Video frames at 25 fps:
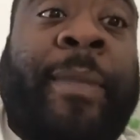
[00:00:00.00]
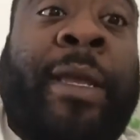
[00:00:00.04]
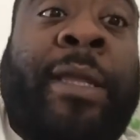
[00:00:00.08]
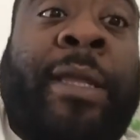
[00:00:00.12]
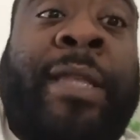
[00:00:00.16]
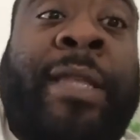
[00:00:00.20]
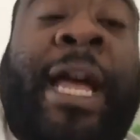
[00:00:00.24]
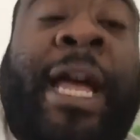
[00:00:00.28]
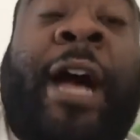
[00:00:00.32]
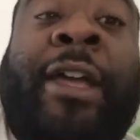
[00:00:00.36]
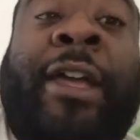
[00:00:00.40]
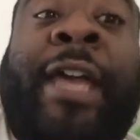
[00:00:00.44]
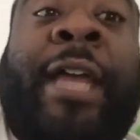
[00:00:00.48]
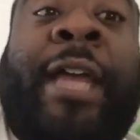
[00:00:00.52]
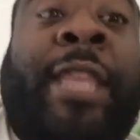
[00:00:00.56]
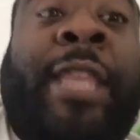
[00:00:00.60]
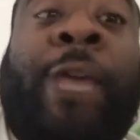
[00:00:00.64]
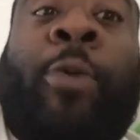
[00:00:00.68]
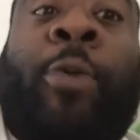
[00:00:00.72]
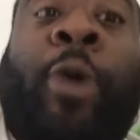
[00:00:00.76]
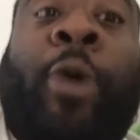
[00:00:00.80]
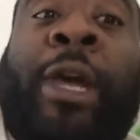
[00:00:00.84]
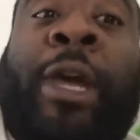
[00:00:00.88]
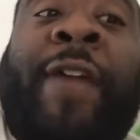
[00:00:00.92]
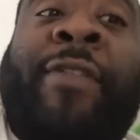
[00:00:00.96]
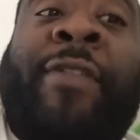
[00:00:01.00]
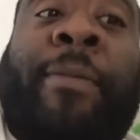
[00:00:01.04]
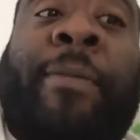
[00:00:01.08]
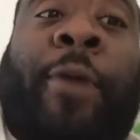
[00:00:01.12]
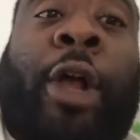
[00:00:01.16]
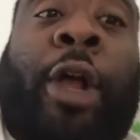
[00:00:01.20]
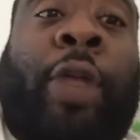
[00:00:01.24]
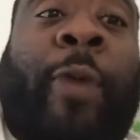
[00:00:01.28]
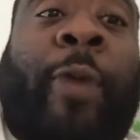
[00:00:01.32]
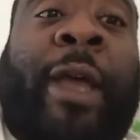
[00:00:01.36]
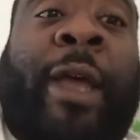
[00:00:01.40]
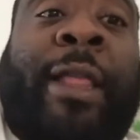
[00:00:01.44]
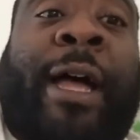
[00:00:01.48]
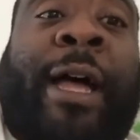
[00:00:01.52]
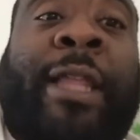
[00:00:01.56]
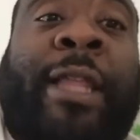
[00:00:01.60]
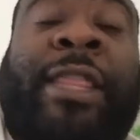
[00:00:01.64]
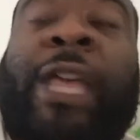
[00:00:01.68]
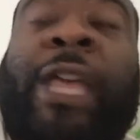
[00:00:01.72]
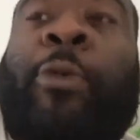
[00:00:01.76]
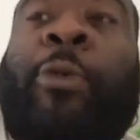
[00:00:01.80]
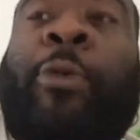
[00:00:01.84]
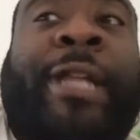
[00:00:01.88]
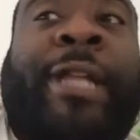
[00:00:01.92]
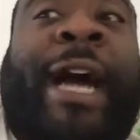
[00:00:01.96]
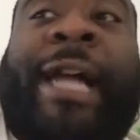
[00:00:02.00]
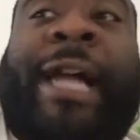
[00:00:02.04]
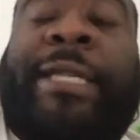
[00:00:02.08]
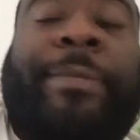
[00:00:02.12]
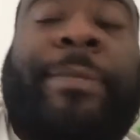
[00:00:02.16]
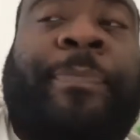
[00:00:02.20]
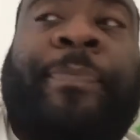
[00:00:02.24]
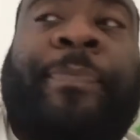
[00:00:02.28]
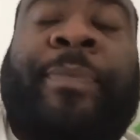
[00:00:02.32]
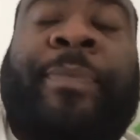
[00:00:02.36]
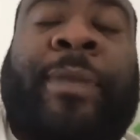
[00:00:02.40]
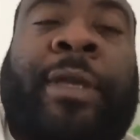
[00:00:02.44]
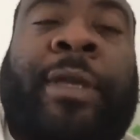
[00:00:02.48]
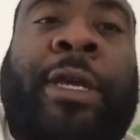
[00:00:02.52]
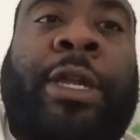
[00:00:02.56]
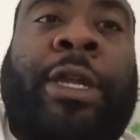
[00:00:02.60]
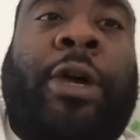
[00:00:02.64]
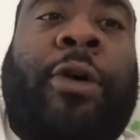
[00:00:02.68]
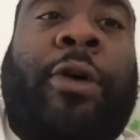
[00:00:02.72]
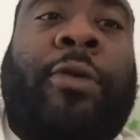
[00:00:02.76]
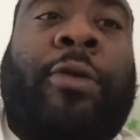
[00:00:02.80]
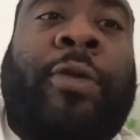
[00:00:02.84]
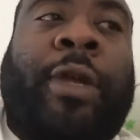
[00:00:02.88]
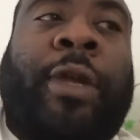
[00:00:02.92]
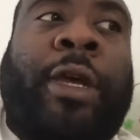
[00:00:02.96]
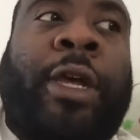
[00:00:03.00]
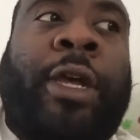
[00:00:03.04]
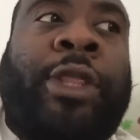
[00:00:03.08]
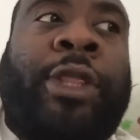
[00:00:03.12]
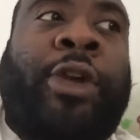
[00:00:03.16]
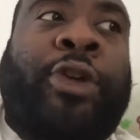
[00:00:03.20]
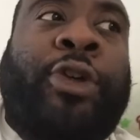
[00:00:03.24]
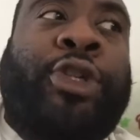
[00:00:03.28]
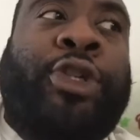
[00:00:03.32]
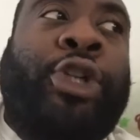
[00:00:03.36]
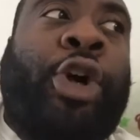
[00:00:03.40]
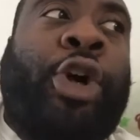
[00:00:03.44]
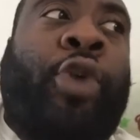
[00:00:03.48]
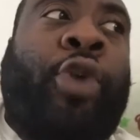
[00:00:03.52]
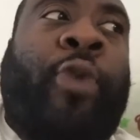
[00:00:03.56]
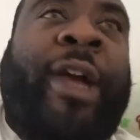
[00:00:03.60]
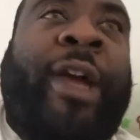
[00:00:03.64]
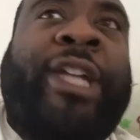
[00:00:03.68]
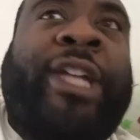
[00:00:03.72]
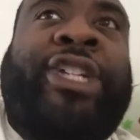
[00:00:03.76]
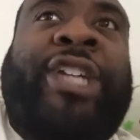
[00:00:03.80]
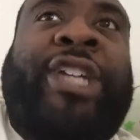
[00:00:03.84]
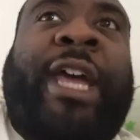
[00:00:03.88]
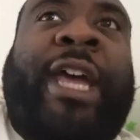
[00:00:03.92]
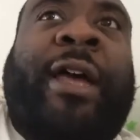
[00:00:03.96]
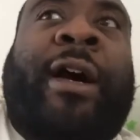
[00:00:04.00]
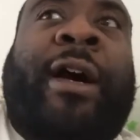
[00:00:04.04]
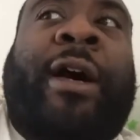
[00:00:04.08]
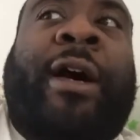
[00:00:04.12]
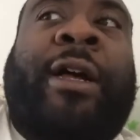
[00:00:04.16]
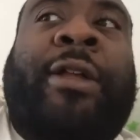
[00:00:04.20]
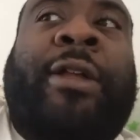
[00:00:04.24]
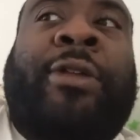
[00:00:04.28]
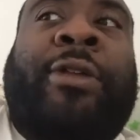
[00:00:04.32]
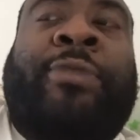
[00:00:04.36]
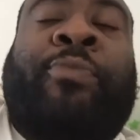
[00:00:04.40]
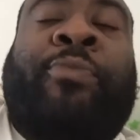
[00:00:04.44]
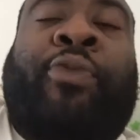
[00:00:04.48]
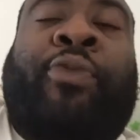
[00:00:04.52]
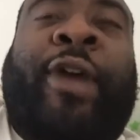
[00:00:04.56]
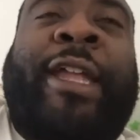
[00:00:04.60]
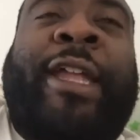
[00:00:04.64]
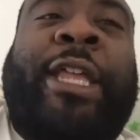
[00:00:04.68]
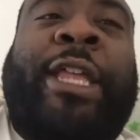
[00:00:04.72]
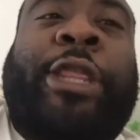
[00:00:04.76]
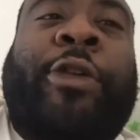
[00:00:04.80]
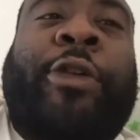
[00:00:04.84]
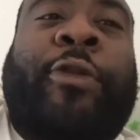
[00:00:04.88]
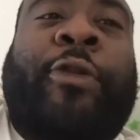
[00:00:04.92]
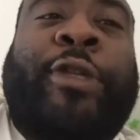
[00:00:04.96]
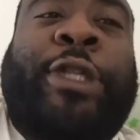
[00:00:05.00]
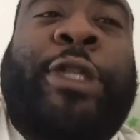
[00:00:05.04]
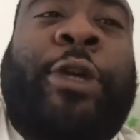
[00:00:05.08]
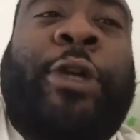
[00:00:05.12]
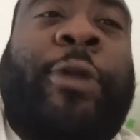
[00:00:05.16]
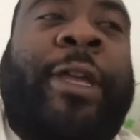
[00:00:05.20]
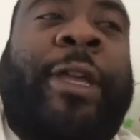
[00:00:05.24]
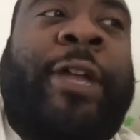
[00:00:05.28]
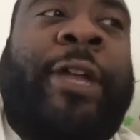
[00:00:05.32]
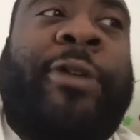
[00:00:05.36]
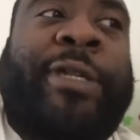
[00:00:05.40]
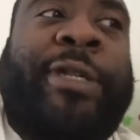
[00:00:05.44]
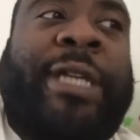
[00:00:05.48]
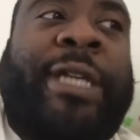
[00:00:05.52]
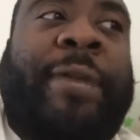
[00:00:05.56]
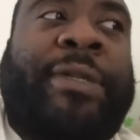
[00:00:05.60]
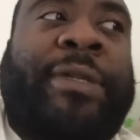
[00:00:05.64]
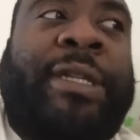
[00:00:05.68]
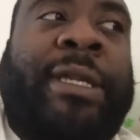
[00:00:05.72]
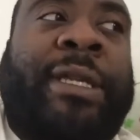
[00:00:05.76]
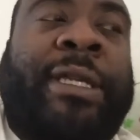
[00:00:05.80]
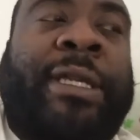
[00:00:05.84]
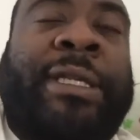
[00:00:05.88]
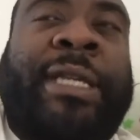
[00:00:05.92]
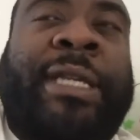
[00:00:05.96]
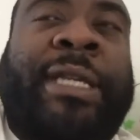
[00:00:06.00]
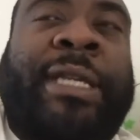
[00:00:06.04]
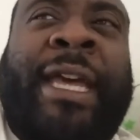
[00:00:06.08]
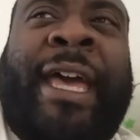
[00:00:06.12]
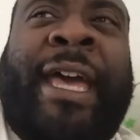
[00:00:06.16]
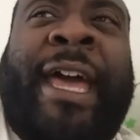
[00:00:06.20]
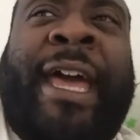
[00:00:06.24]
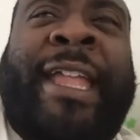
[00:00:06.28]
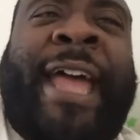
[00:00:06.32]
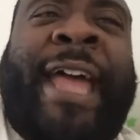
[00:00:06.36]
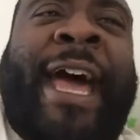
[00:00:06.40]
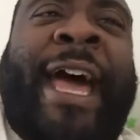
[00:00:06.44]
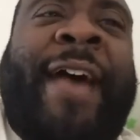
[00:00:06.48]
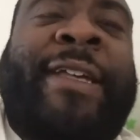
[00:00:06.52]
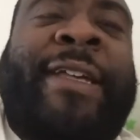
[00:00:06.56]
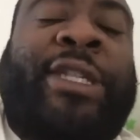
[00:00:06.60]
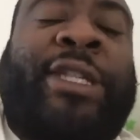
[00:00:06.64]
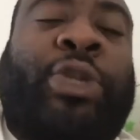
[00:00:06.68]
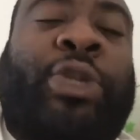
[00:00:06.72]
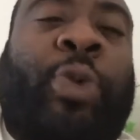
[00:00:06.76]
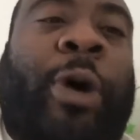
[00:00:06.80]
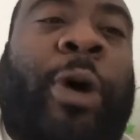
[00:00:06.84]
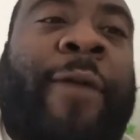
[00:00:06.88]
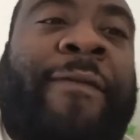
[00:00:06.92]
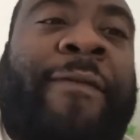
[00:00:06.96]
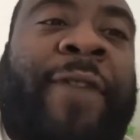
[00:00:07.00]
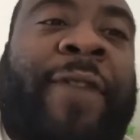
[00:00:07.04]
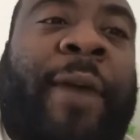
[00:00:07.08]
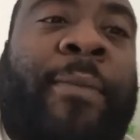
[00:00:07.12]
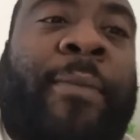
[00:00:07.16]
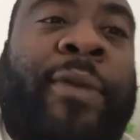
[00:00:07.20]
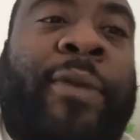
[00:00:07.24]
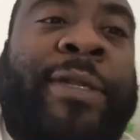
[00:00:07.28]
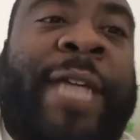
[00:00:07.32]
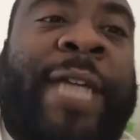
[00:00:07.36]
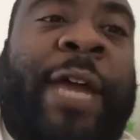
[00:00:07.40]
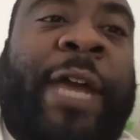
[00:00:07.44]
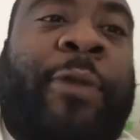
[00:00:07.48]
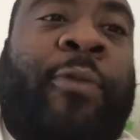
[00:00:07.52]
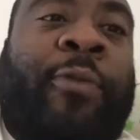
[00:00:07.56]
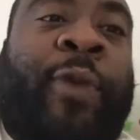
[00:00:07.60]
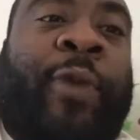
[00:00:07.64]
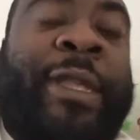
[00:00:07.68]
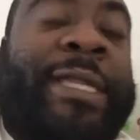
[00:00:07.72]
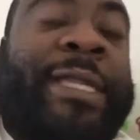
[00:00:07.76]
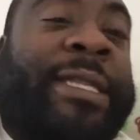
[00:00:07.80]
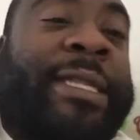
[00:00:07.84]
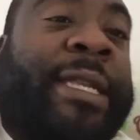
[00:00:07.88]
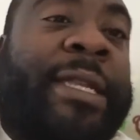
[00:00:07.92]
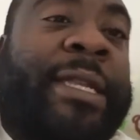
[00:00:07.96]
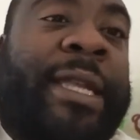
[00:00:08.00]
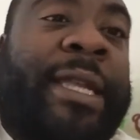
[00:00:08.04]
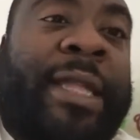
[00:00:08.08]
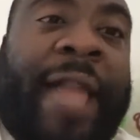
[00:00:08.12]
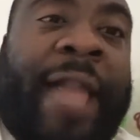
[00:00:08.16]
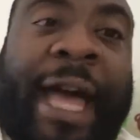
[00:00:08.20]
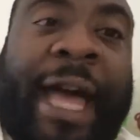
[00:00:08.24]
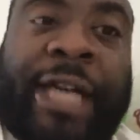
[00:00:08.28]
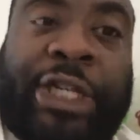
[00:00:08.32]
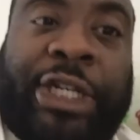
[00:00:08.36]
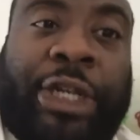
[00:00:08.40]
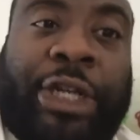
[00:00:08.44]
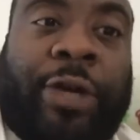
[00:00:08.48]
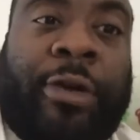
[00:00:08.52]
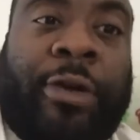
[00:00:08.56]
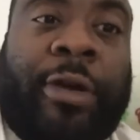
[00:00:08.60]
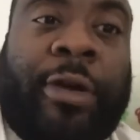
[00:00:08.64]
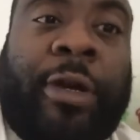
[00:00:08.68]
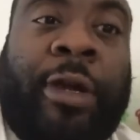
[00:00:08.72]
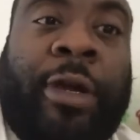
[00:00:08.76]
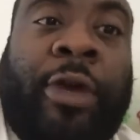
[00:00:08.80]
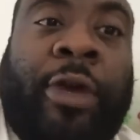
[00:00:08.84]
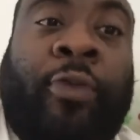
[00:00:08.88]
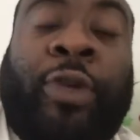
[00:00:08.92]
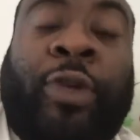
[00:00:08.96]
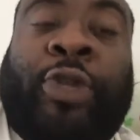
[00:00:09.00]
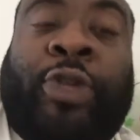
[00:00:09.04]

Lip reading: Now, yeah, they won't give the ball away a lot. They will not. You know, there's no way Brady throws 30 interceptions and has 12 fumbles like Winston did last year, which was